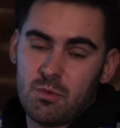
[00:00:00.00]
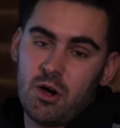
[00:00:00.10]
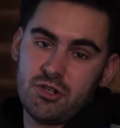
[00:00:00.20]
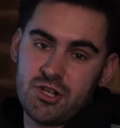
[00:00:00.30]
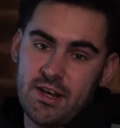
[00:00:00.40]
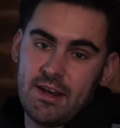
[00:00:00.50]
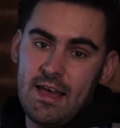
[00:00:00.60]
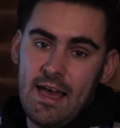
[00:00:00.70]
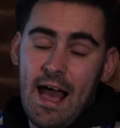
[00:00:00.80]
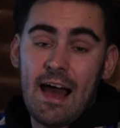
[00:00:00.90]
watching
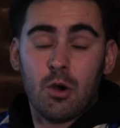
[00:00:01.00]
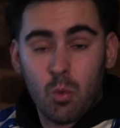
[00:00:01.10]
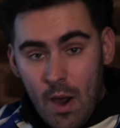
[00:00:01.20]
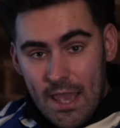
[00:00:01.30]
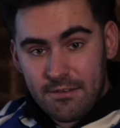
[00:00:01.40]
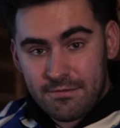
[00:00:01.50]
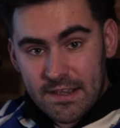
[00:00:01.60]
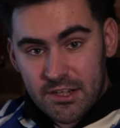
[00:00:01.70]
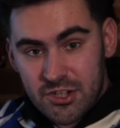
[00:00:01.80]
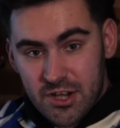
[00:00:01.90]
our away
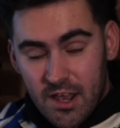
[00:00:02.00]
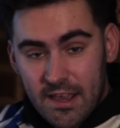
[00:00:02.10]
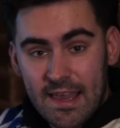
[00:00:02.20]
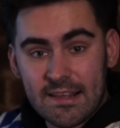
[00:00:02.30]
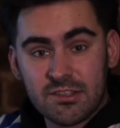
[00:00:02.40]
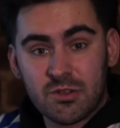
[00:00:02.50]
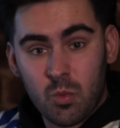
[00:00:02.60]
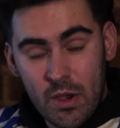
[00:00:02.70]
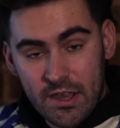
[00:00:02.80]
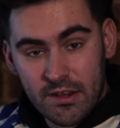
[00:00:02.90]
fixture against
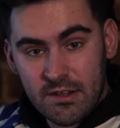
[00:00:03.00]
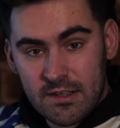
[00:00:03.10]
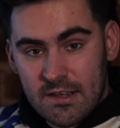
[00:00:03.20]
Wigan.